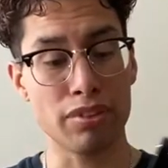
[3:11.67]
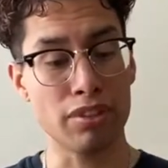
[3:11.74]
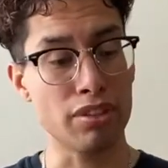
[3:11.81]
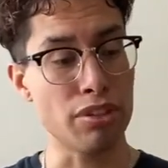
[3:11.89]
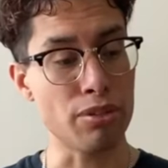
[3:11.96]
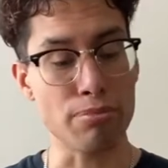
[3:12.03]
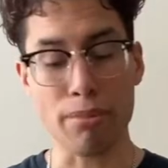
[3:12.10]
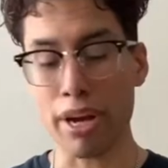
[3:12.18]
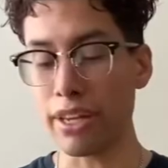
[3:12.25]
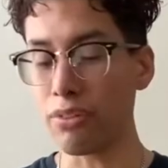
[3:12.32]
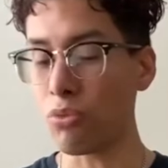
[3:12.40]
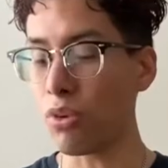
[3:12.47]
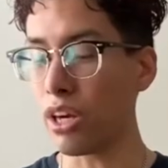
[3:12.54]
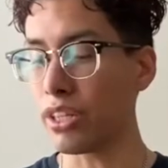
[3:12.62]
You might
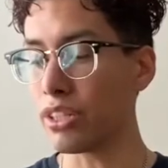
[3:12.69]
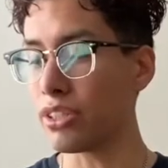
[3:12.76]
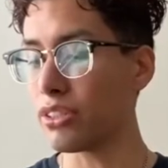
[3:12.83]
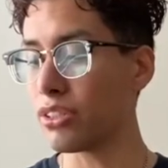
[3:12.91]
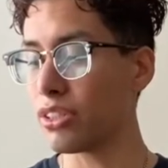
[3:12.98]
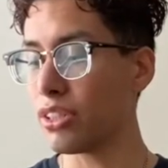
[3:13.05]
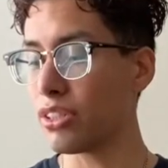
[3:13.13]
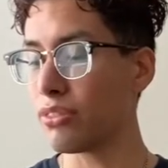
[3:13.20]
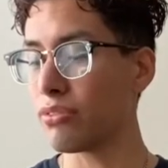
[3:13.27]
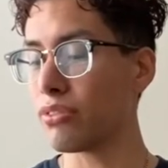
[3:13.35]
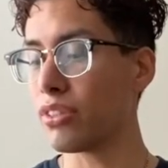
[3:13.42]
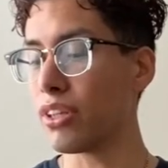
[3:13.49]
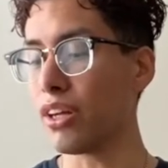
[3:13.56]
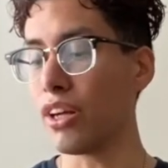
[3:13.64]
want to
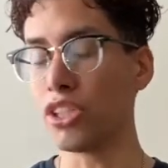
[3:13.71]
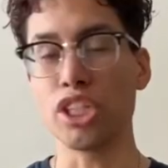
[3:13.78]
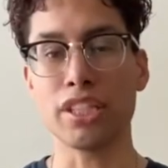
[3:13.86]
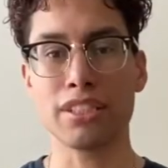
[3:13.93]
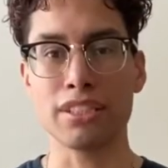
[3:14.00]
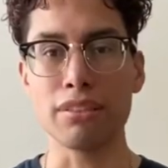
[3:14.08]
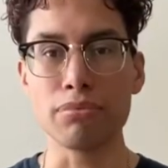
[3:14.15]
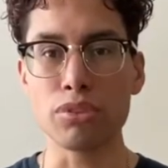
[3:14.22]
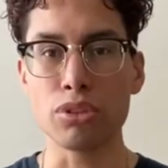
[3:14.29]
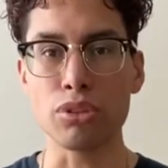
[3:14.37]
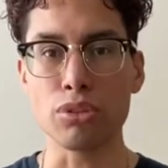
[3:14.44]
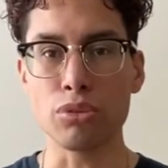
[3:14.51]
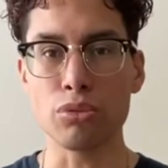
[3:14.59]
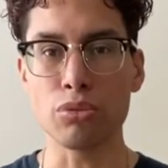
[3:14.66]
adjust them
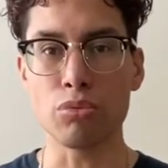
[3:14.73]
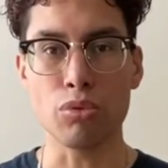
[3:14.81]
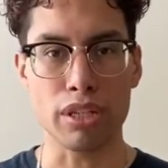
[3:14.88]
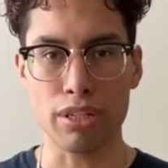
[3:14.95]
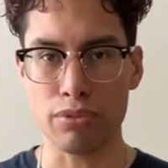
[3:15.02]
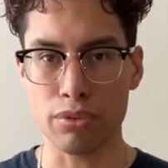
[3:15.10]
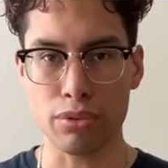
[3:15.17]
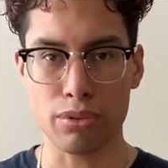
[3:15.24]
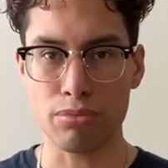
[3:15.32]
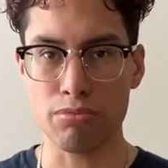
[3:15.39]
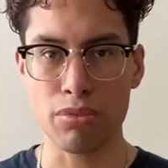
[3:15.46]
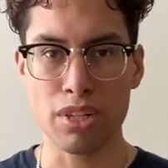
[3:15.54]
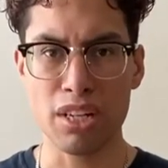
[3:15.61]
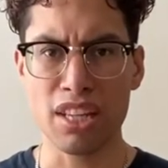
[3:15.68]
to whatever
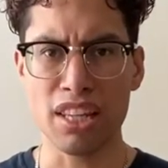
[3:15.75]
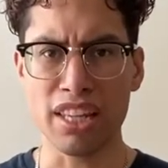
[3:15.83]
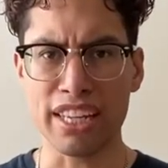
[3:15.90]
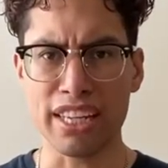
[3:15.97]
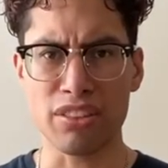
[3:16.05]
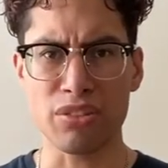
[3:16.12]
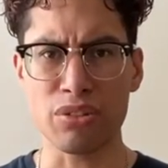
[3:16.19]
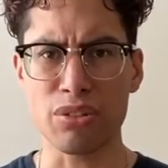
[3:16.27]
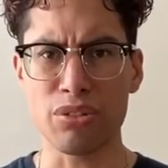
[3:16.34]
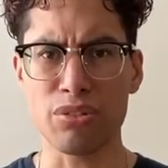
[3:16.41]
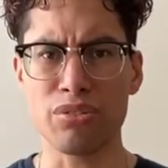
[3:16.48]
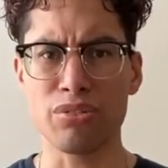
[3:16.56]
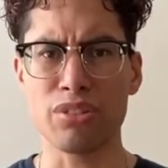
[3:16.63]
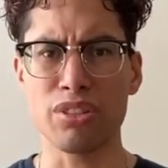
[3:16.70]
length or
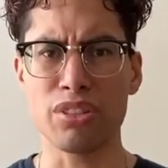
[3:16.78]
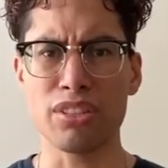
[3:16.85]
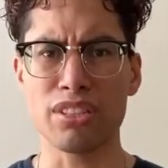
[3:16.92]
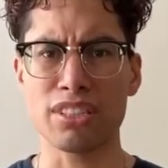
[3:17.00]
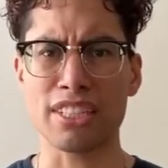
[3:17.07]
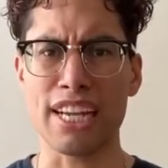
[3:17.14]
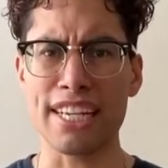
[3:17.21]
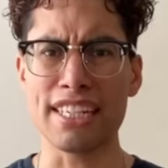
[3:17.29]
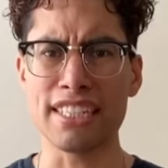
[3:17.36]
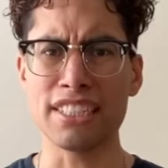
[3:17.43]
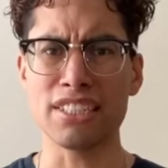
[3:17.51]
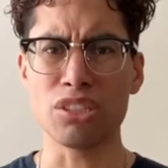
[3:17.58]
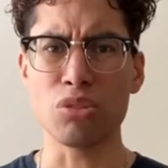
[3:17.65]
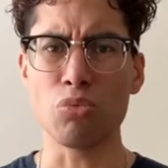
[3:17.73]

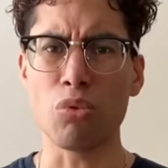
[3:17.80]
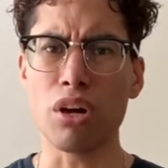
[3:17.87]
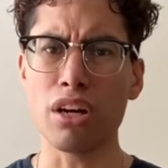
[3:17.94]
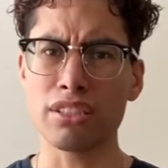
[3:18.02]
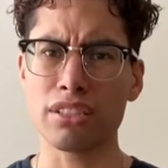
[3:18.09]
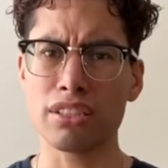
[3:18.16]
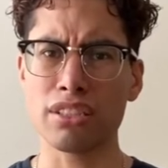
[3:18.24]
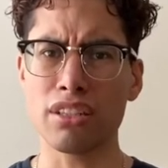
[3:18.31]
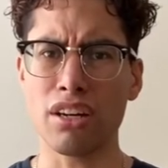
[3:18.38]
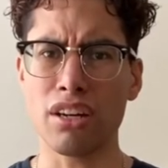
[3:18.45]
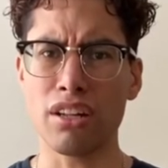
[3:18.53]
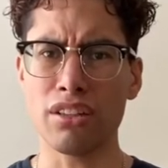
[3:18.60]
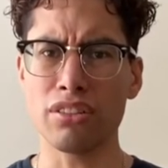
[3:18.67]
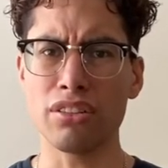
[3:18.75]
tightness you want
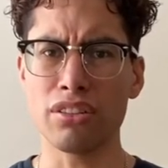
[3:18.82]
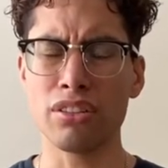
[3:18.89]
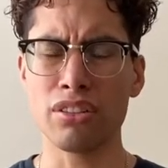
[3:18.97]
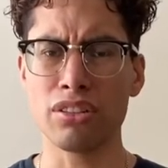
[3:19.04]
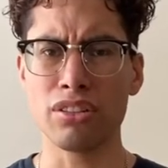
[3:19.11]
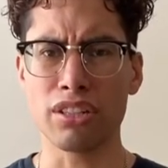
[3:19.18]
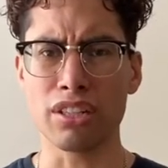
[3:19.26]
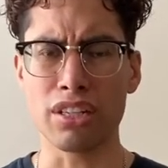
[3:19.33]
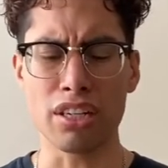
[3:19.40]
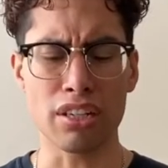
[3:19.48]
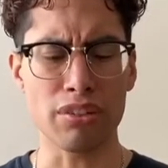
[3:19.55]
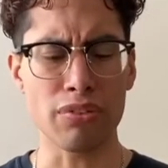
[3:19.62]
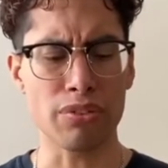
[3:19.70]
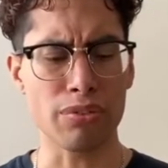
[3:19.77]
on the gun
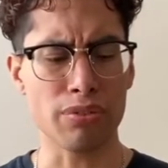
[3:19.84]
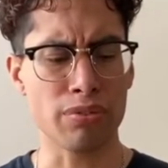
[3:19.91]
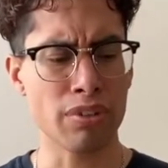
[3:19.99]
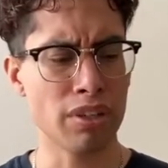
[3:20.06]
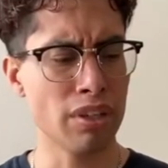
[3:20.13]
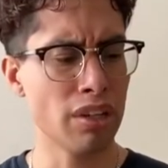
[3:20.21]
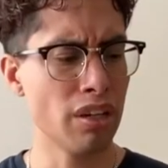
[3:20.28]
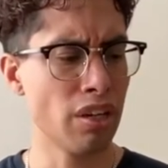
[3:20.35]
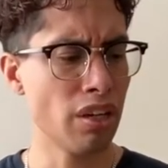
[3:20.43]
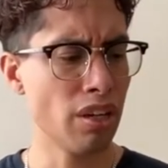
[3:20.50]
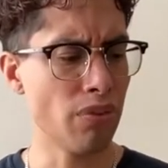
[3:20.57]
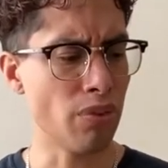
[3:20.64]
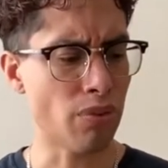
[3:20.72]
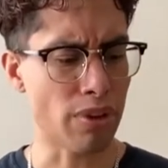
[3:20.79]
of the,
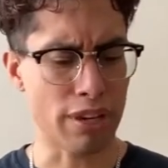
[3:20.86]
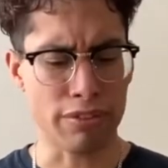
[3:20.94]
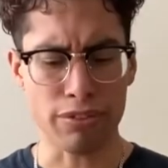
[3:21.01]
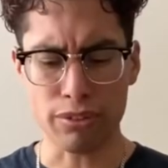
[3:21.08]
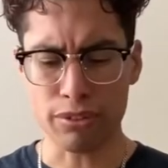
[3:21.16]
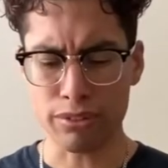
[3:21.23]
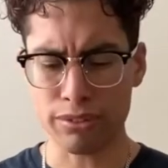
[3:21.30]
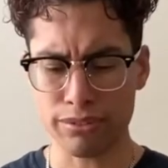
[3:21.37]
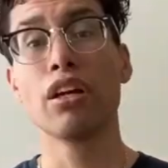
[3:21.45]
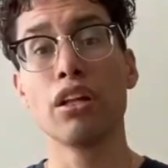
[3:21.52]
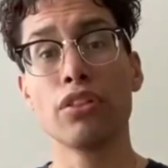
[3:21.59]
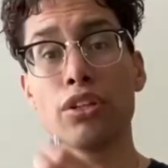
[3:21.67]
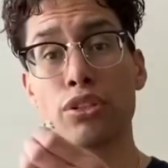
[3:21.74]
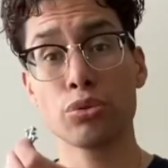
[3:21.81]
of the rifle.
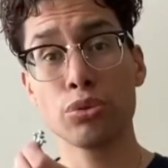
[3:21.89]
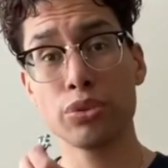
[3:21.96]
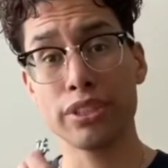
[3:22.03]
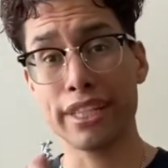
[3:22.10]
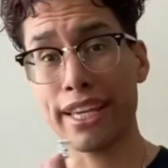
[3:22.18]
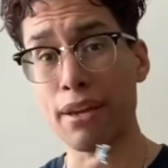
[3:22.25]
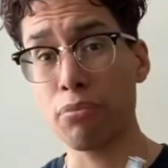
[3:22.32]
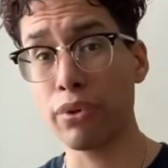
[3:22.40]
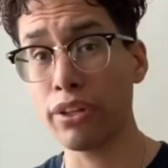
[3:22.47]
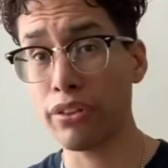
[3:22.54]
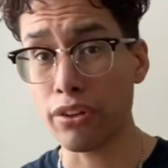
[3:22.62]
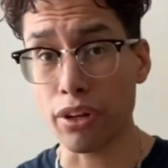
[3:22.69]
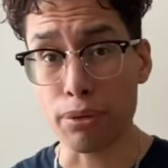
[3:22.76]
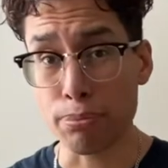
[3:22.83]
The screws they came with
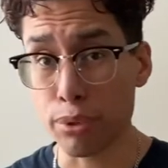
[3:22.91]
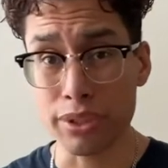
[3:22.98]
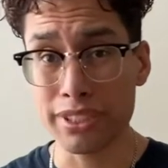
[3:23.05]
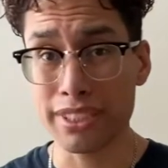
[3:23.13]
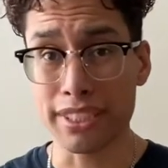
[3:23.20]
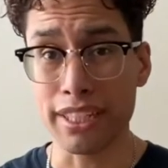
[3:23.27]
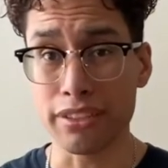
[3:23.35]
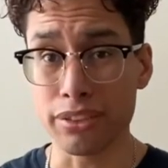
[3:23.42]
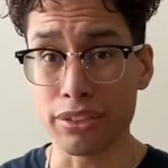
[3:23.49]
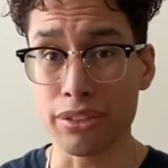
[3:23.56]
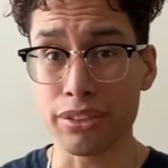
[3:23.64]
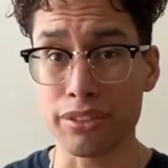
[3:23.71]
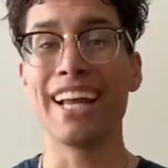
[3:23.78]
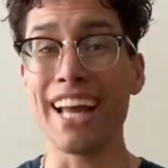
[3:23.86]
are pretty standard.
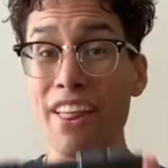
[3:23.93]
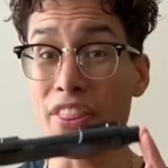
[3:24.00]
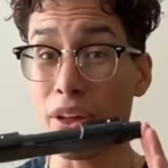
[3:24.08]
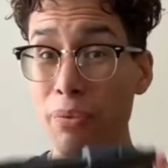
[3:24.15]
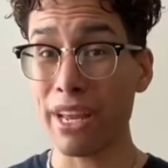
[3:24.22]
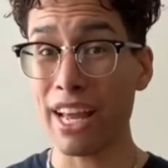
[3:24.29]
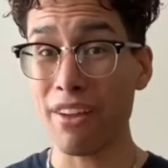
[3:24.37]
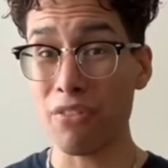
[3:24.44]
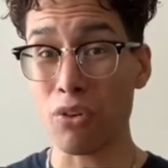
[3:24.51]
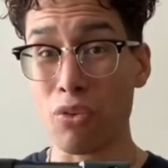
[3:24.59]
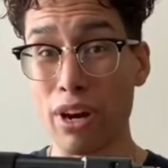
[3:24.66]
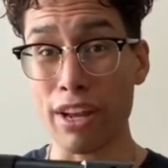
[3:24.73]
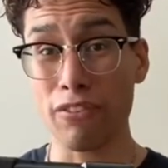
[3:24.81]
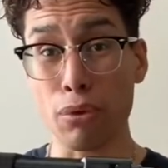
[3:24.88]
And then we have the
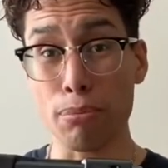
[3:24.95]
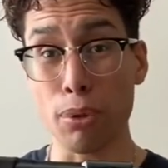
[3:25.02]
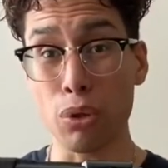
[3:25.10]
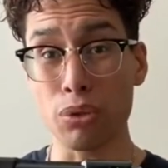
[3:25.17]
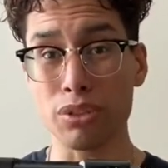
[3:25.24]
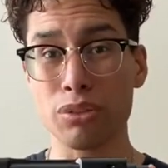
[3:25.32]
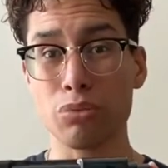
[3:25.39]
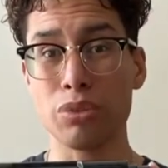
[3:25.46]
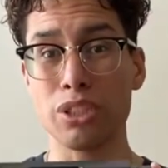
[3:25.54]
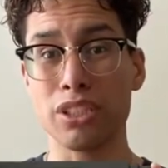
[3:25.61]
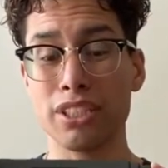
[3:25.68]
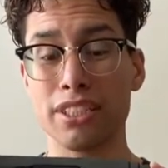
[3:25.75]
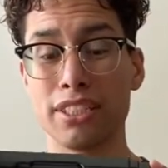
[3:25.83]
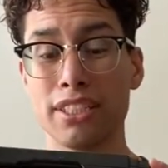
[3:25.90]
rifle bolt, which
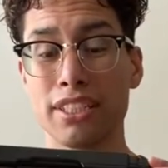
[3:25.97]
is